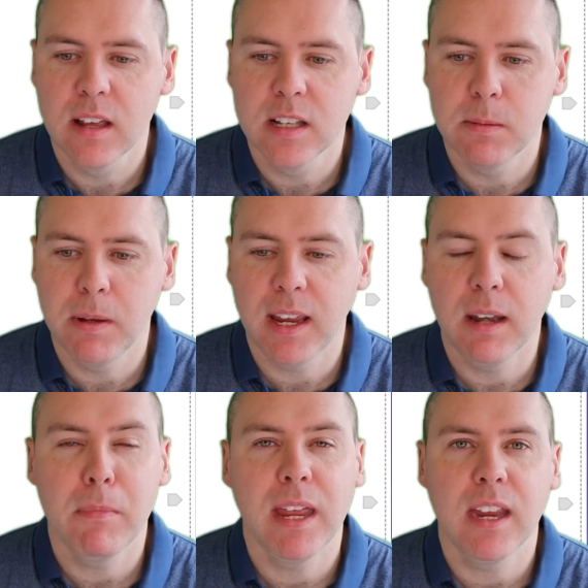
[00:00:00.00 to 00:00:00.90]
to
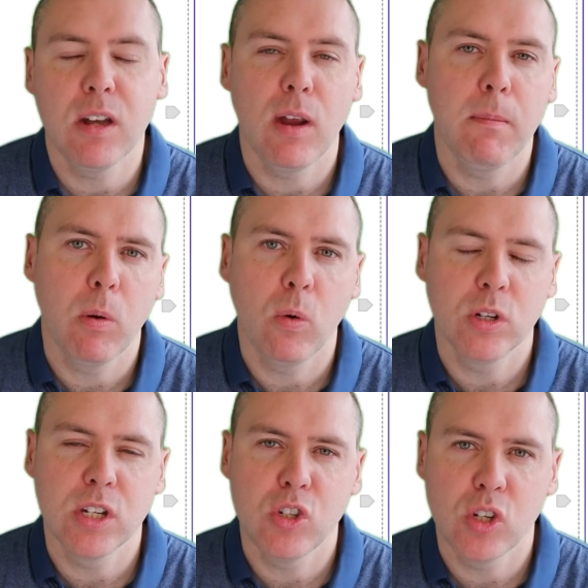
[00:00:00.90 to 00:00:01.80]
begin making
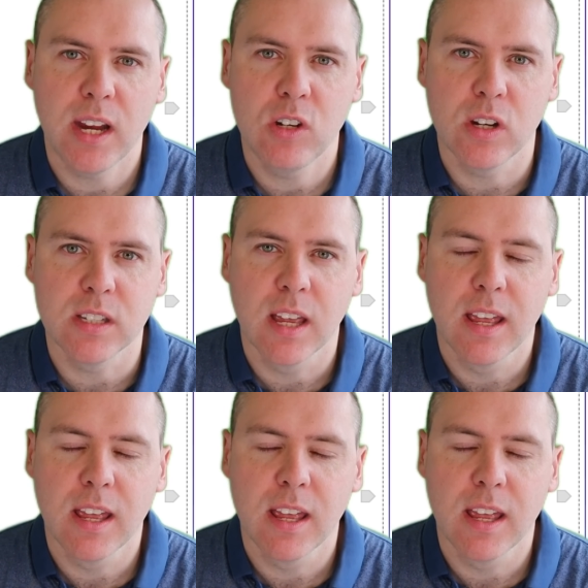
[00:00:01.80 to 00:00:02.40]
important changes,